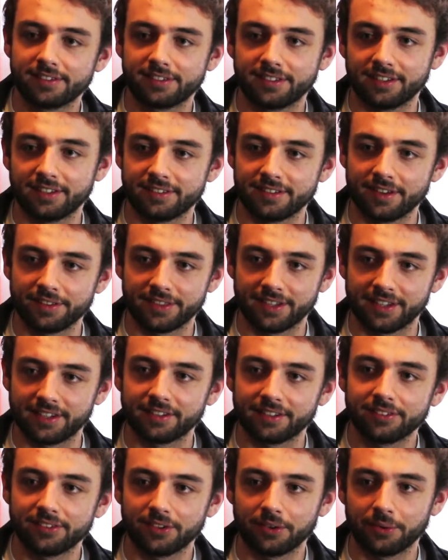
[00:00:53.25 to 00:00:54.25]
it's nothing,"
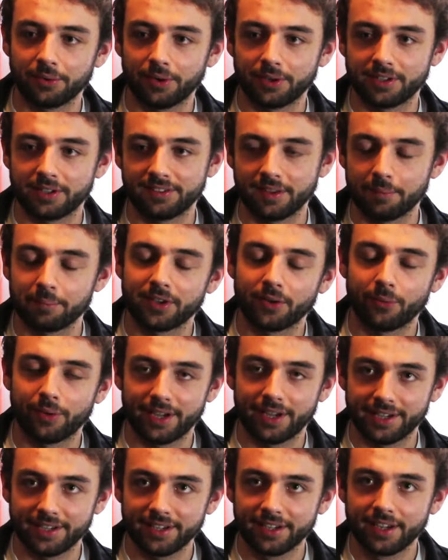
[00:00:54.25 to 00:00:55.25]
so he sent me
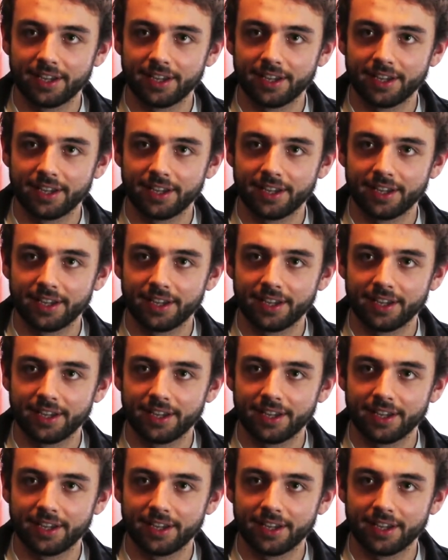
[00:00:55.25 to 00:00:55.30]
away.